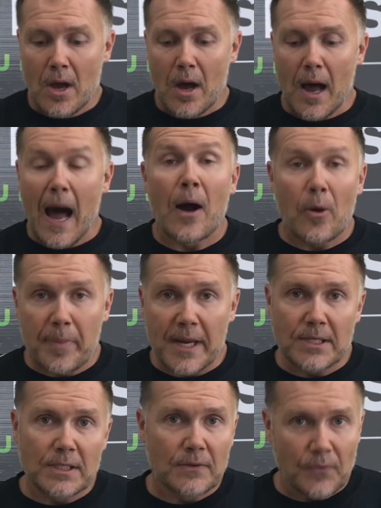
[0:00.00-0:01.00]
Our
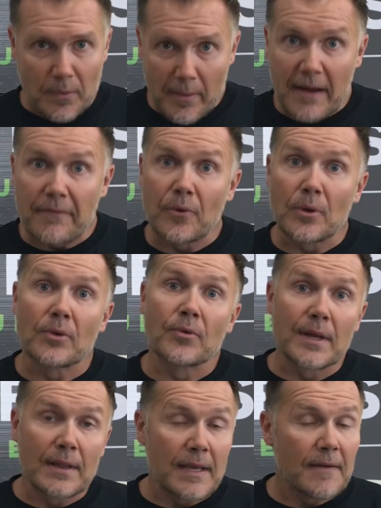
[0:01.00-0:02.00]
patients with My Florida
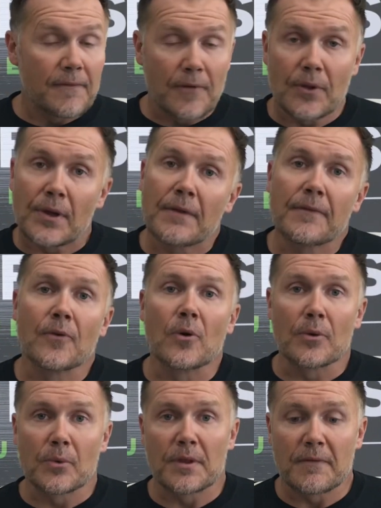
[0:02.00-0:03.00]
Green leave fully
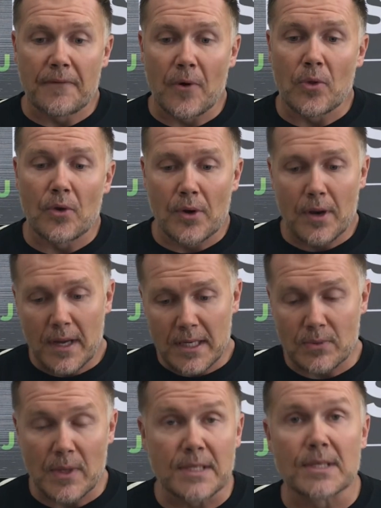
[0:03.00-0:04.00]
informed with a folder
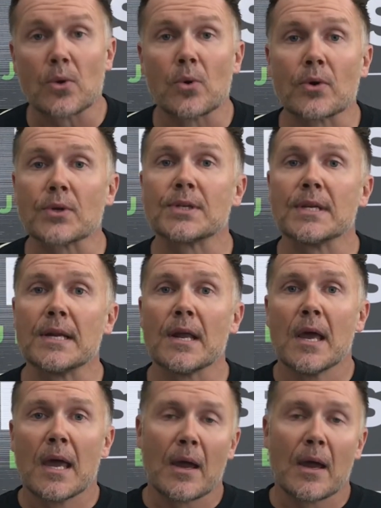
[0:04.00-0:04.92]
as well as an order sheet,